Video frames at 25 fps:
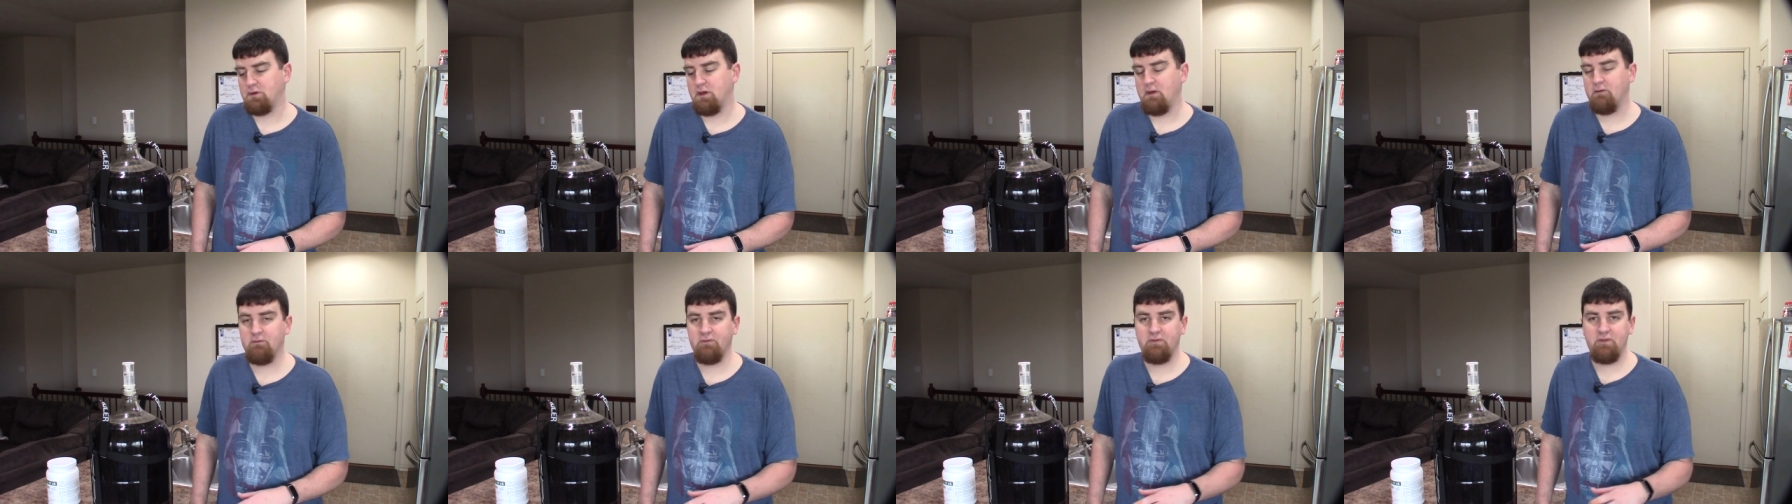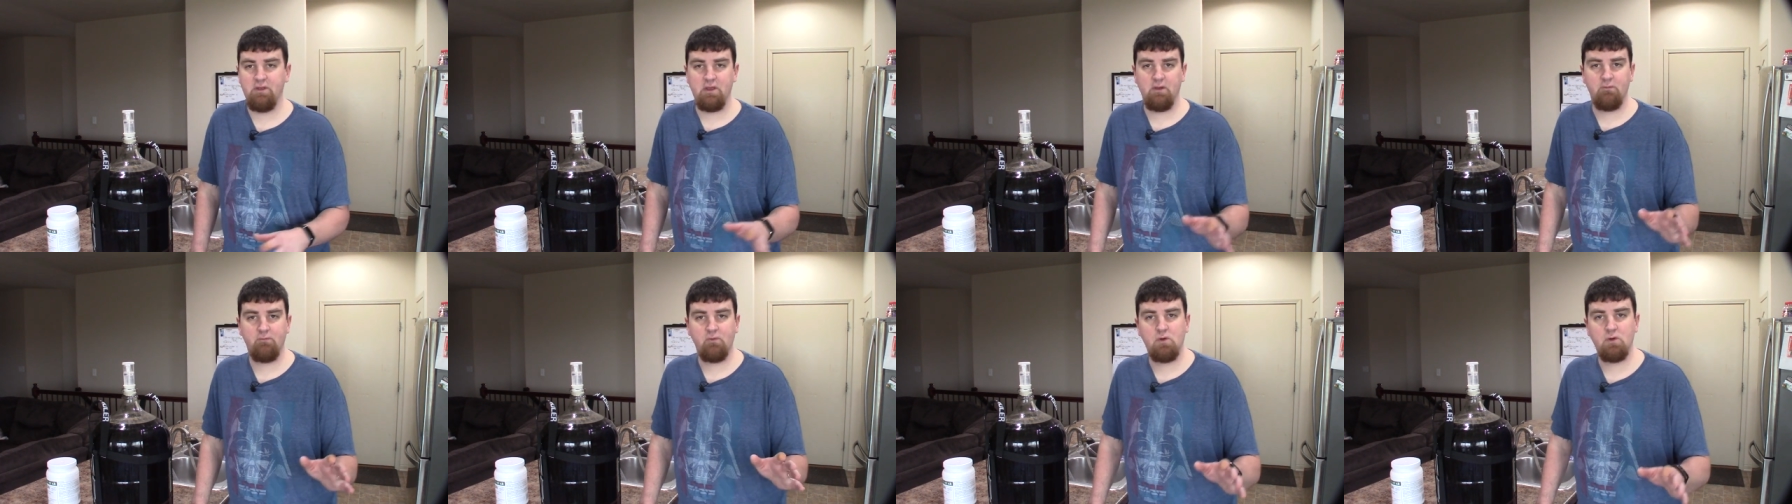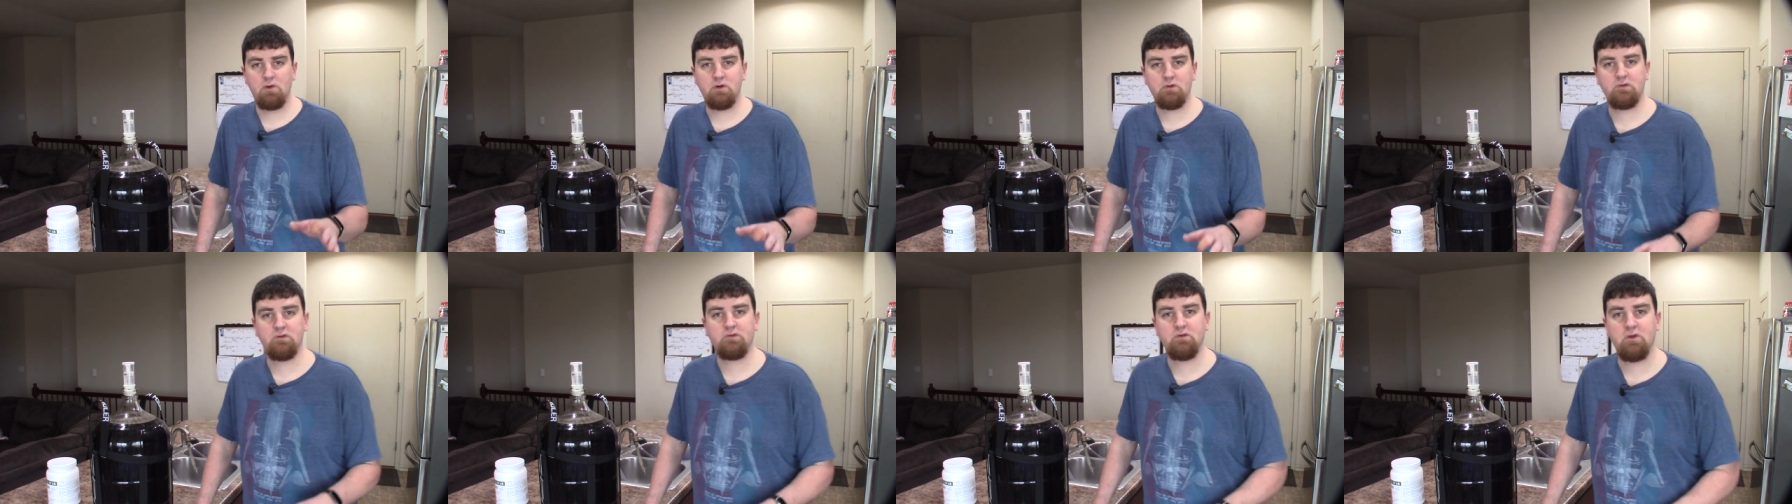Everything, of
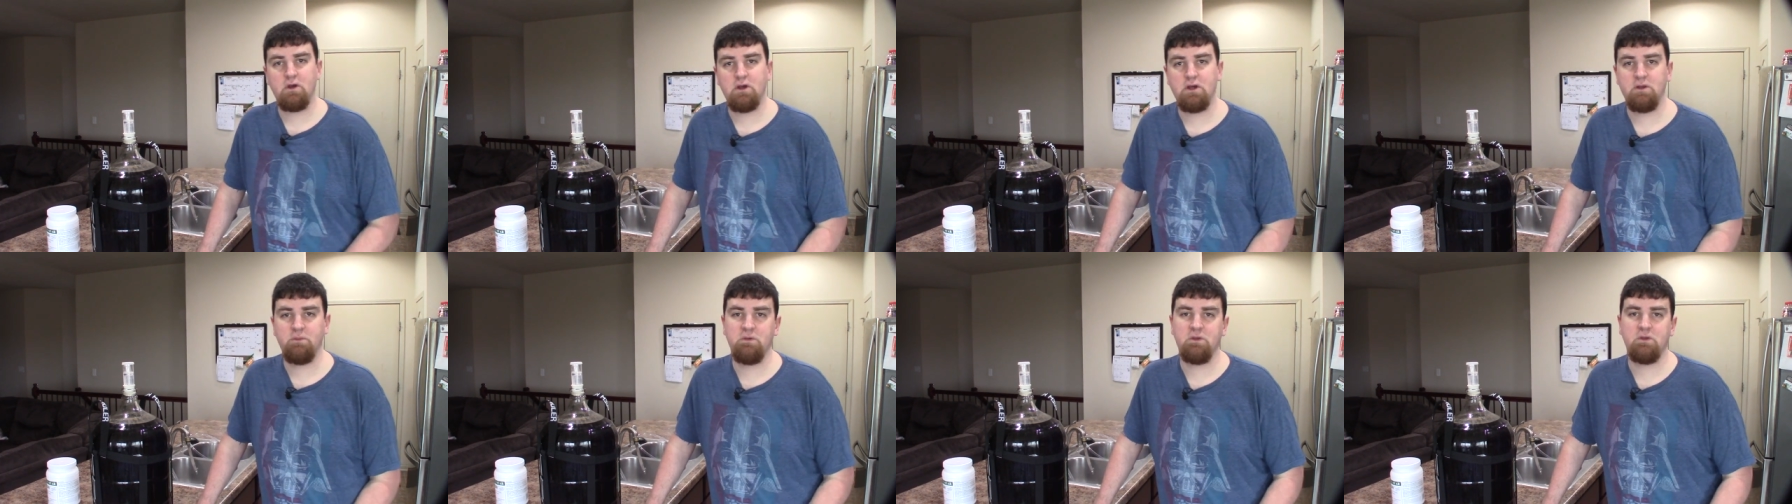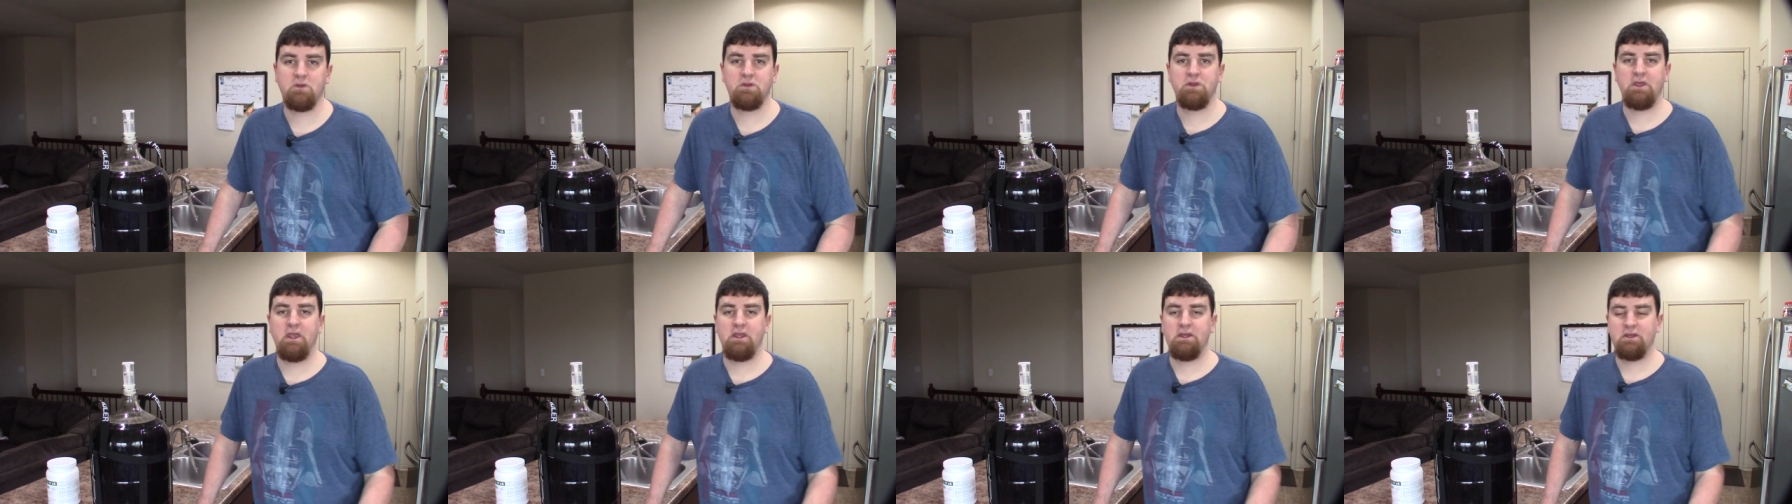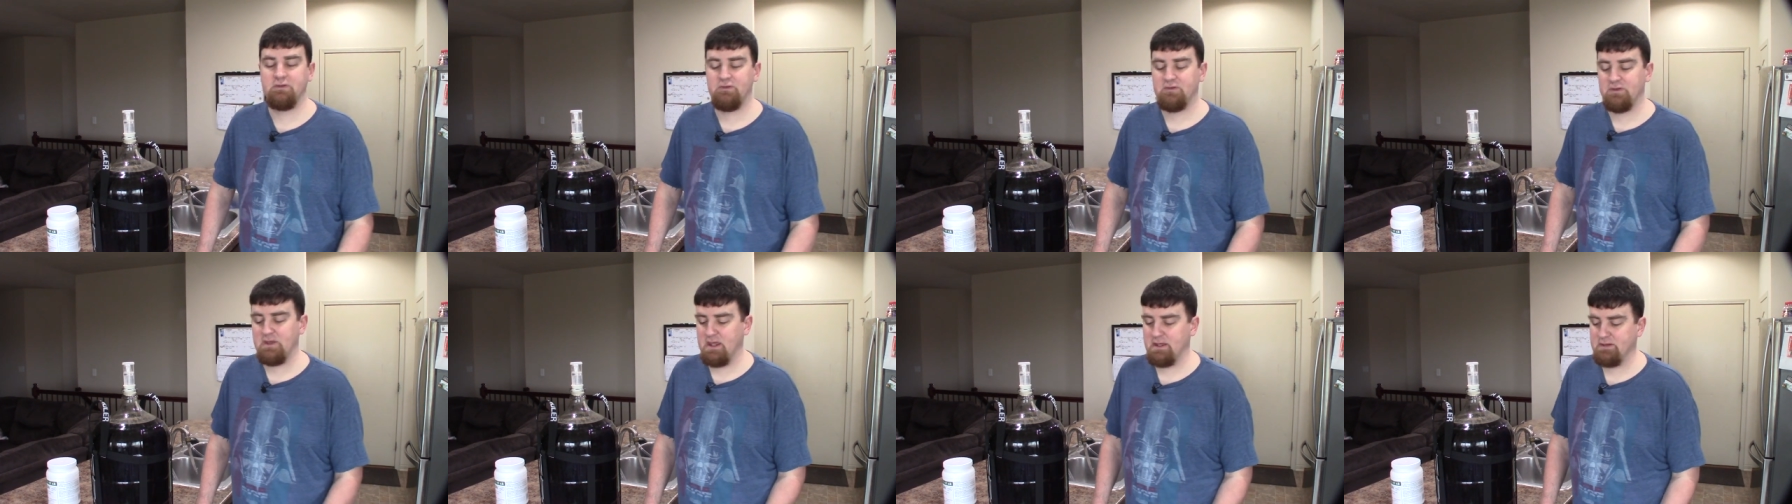course, has already been cleaned
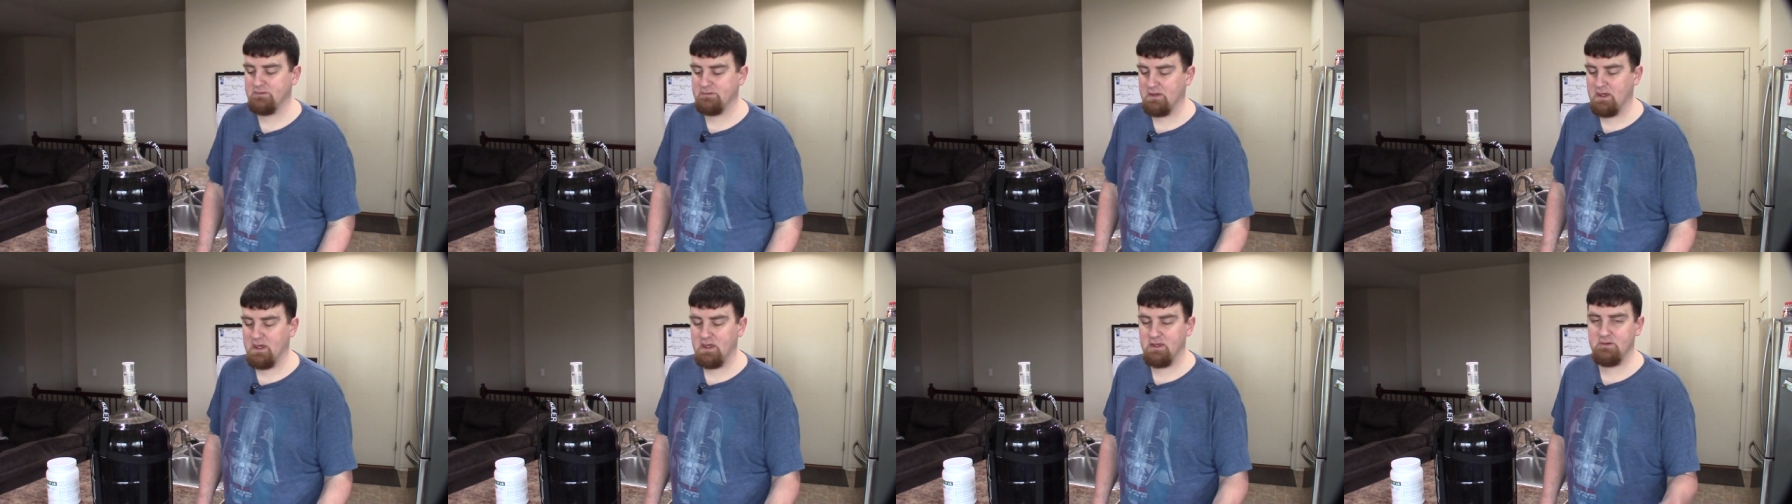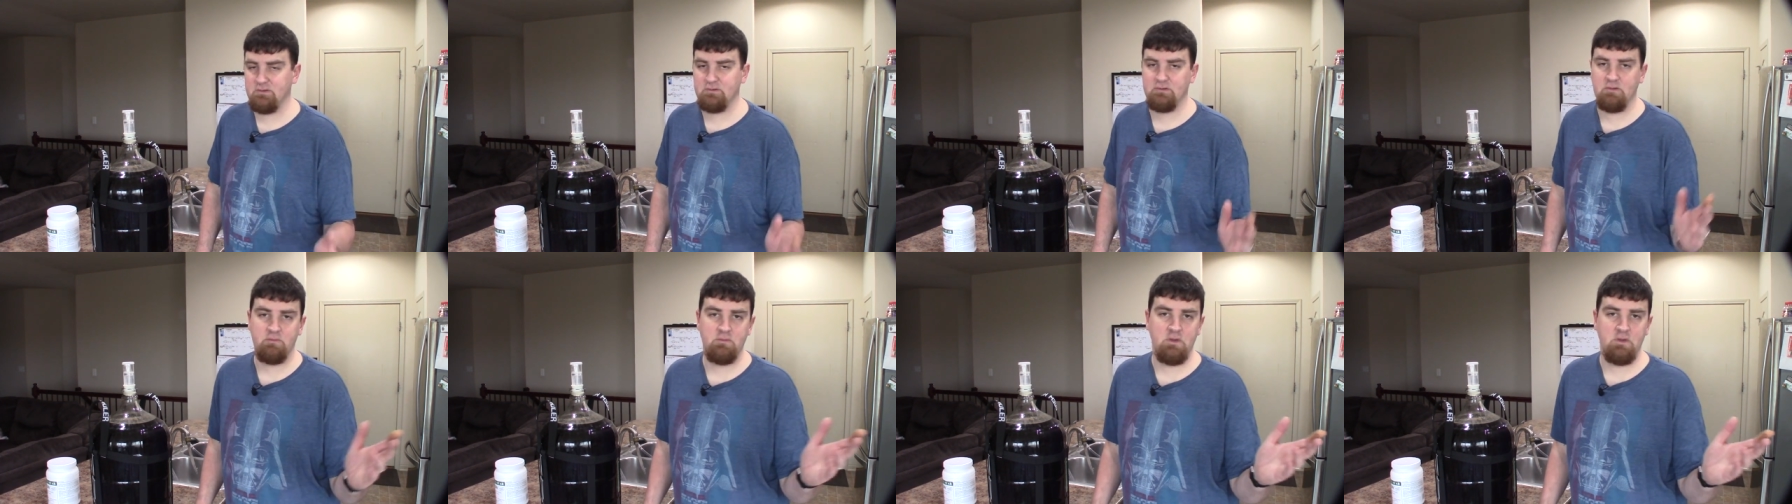and sanitized.